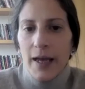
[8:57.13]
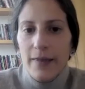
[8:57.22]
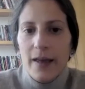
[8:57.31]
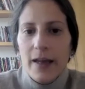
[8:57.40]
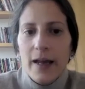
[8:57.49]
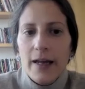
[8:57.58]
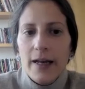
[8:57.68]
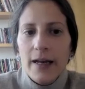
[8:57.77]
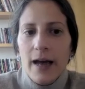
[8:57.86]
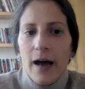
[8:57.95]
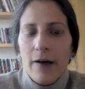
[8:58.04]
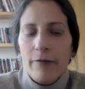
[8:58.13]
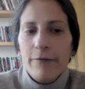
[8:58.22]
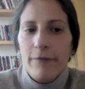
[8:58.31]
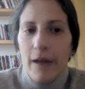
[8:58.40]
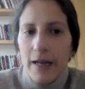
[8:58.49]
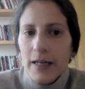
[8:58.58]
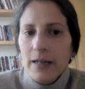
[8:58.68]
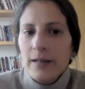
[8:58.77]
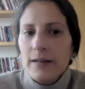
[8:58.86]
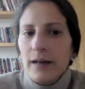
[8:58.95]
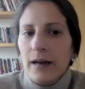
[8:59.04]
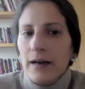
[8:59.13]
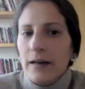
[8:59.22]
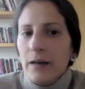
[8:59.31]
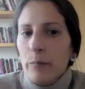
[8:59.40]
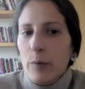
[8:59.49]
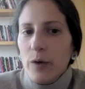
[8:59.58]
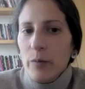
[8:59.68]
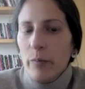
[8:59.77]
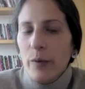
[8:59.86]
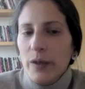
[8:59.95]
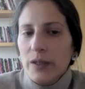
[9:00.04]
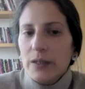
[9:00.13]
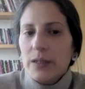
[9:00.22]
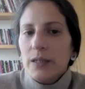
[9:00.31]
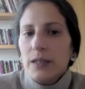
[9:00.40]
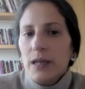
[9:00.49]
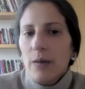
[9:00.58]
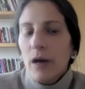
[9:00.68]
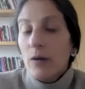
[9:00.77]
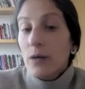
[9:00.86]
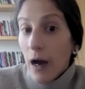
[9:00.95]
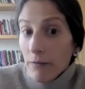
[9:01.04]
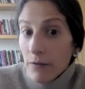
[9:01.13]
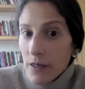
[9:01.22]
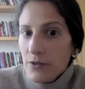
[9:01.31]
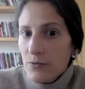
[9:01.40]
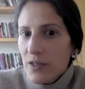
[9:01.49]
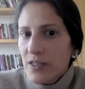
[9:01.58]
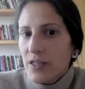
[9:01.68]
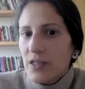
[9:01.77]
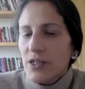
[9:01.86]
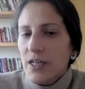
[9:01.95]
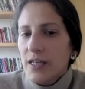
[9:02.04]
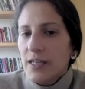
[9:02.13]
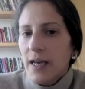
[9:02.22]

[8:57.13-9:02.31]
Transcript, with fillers: And then a final uh, an important point about governance research is